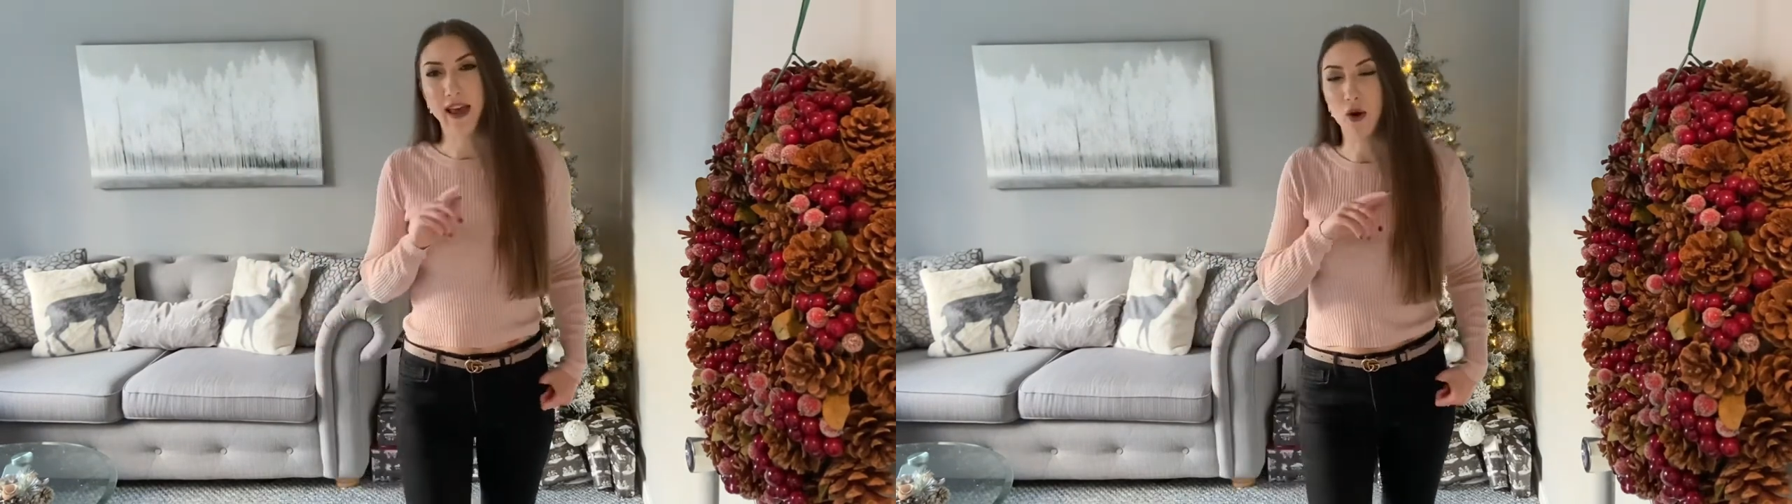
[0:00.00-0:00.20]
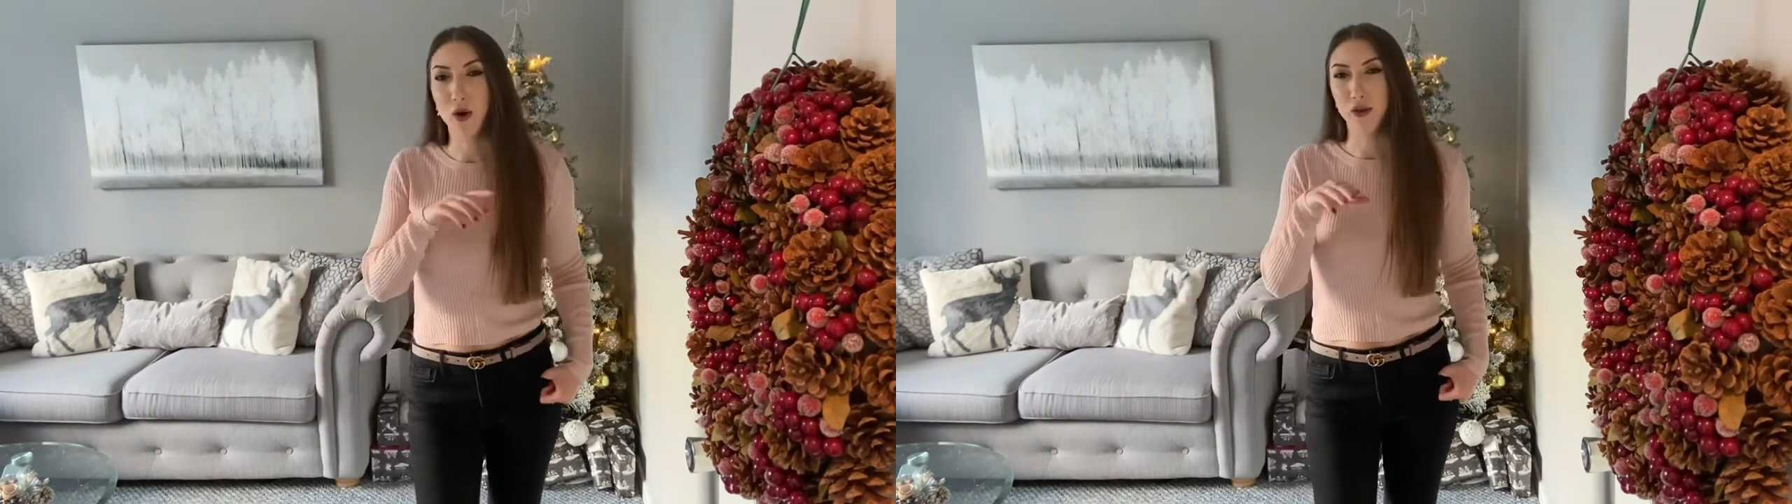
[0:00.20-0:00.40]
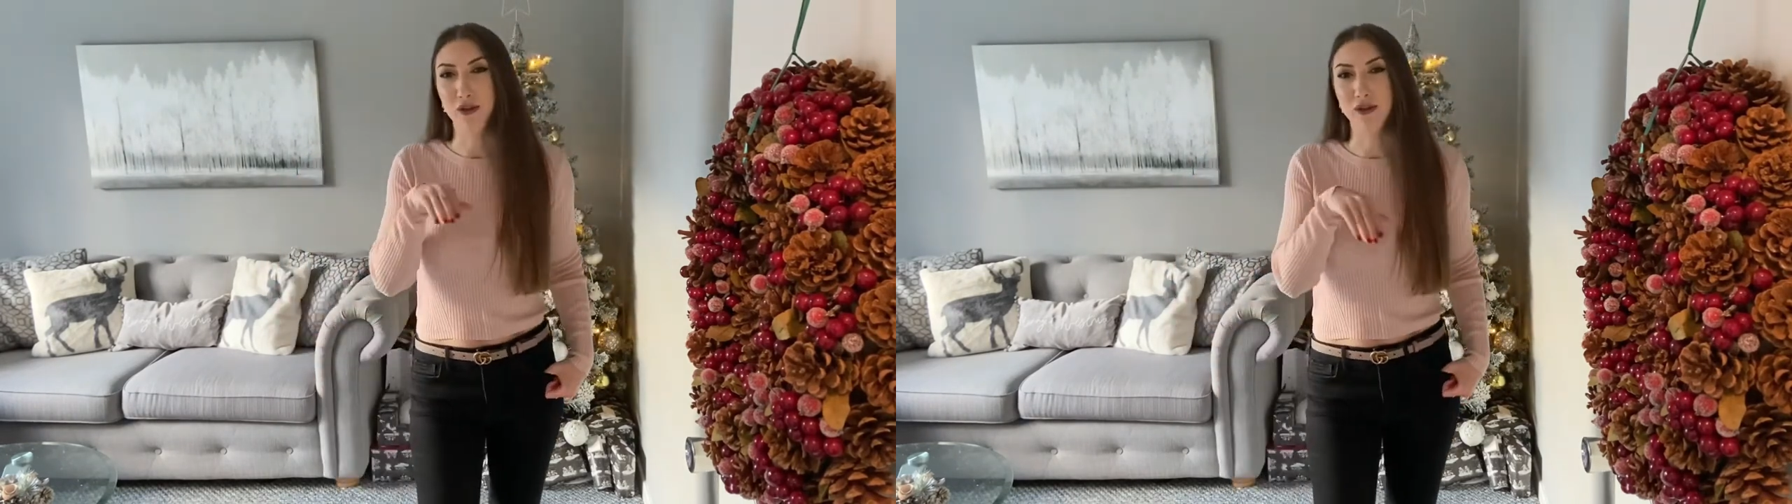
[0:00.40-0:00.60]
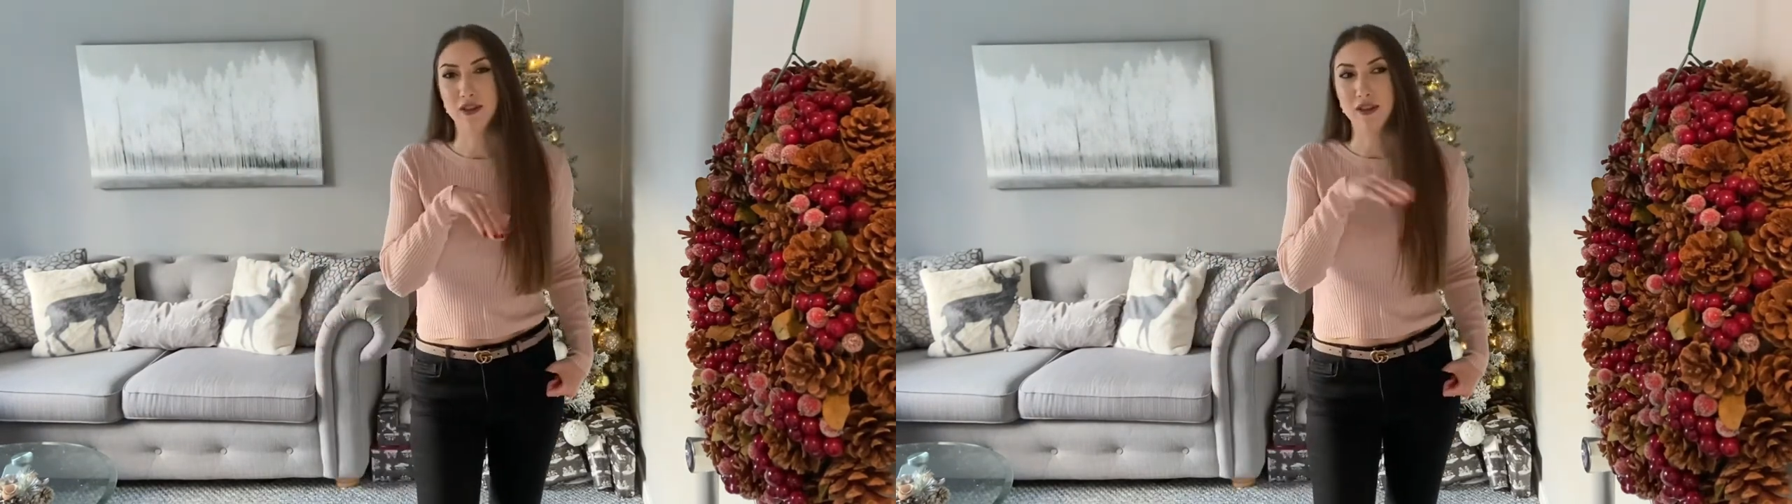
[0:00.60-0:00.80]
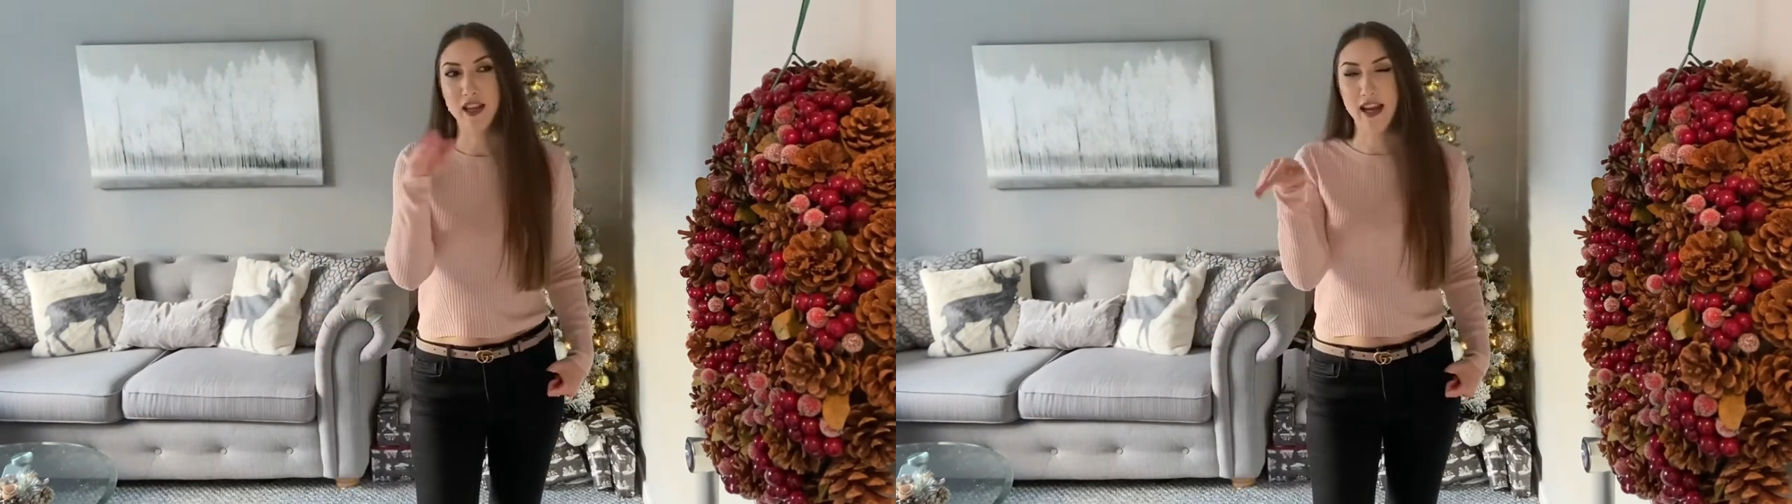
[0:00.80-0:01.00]
it on
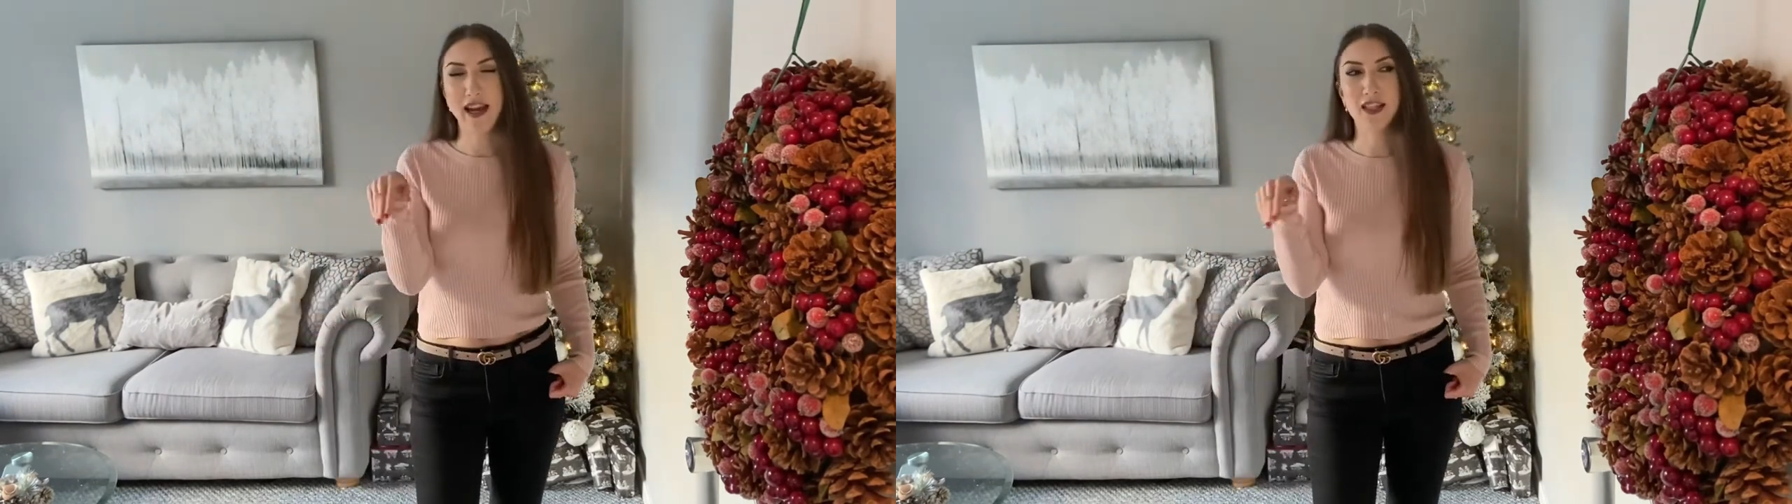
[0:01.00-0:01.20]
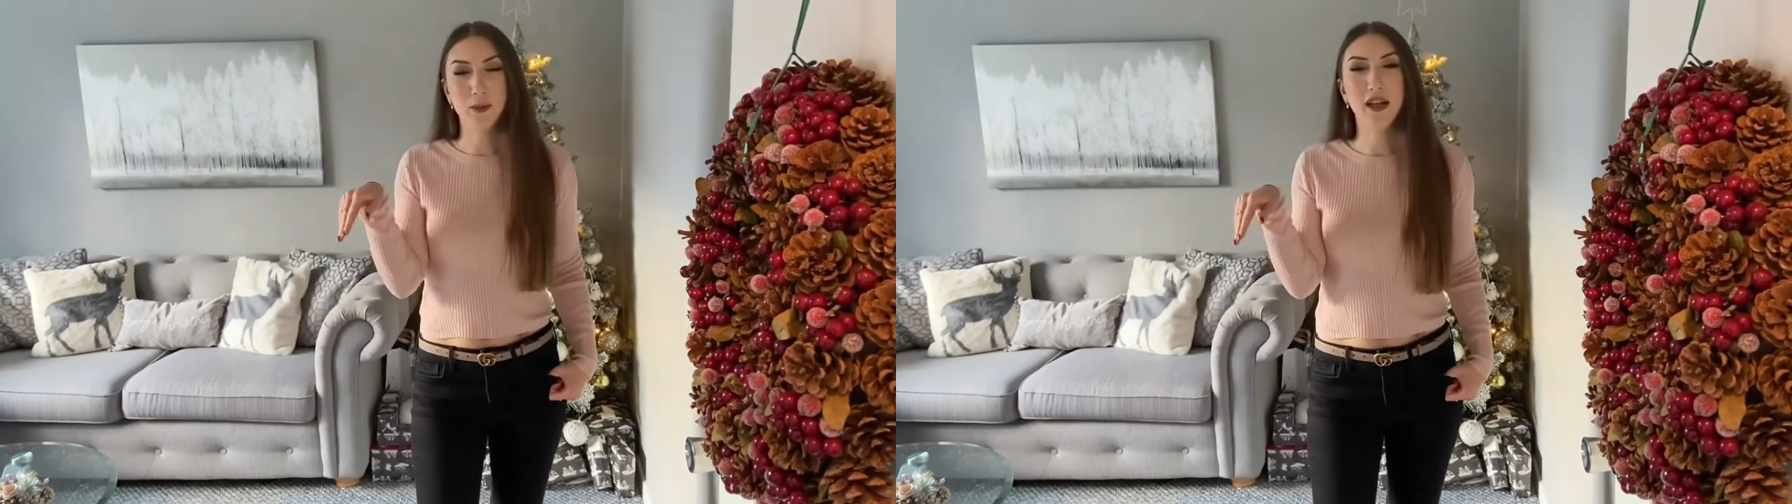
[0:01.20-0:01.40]
the next